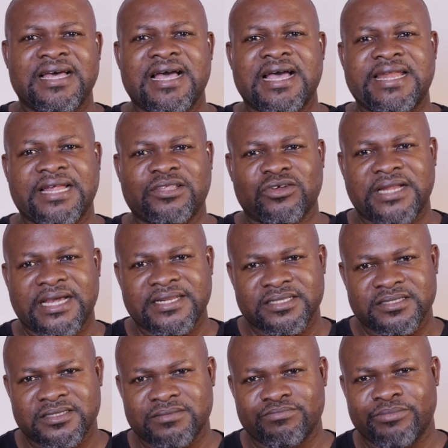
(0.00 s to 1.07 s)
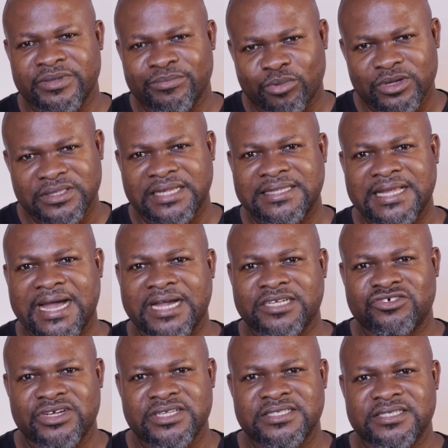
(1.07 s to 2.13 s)
And I thought that is important I
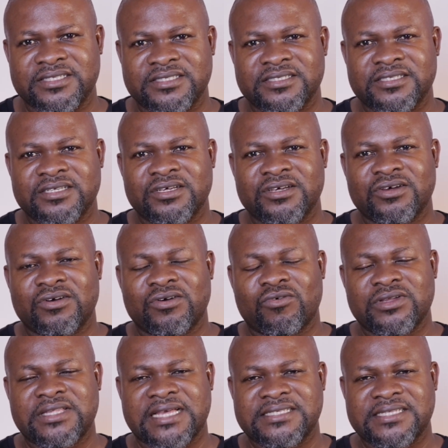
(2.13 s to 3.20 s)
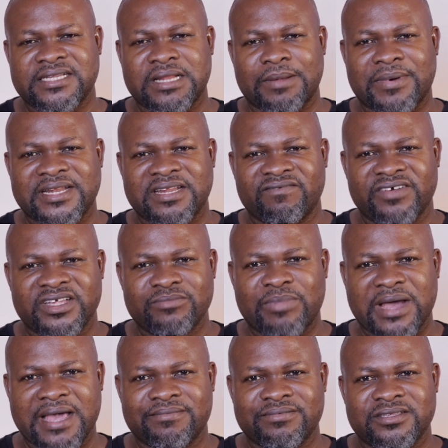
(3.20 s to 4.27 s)
address it. What I said about the vent
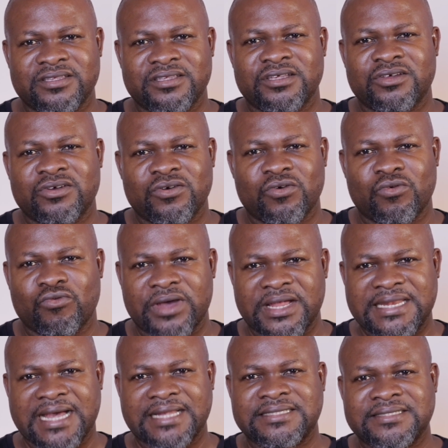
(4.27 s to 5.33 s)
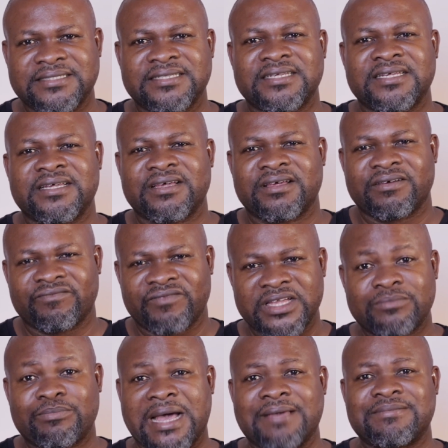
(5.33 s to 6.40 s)
pipes were that
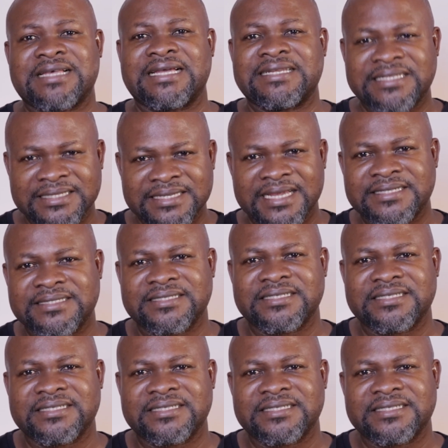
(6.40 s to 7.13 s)
vent pipes are needed